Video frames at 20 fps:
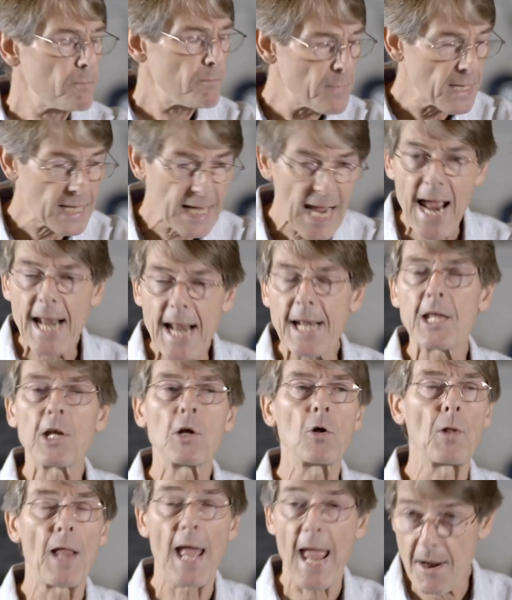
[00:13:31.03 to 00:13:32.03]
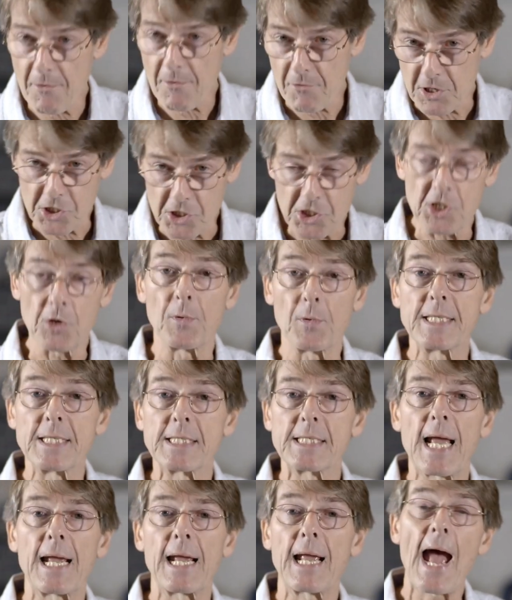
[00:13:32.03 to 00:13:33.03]
mechanical errors, shall we
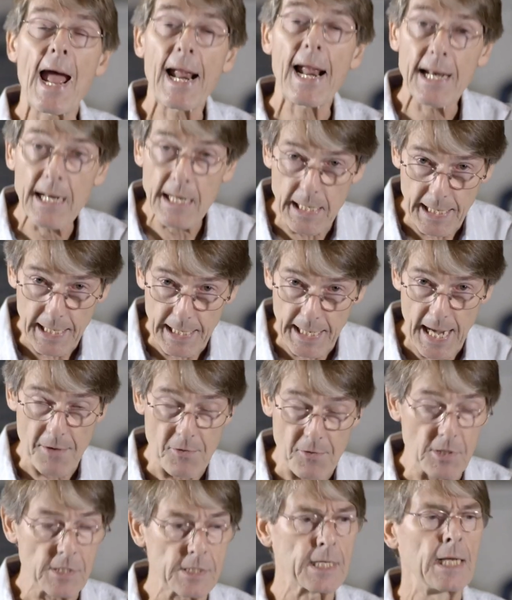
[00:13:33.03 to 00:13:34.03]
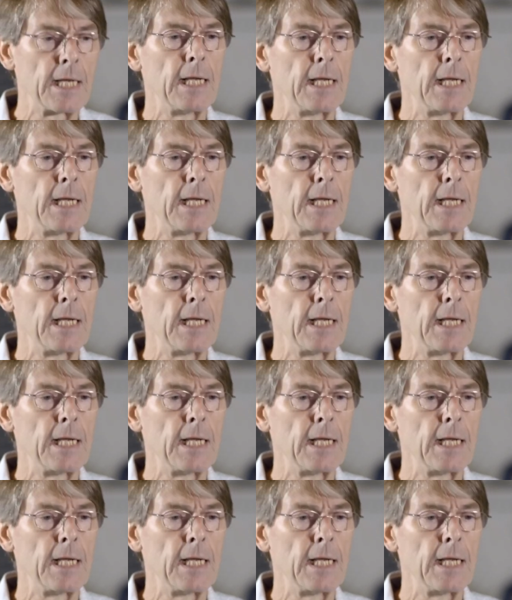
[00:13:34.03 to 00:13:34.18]
say, handling errors,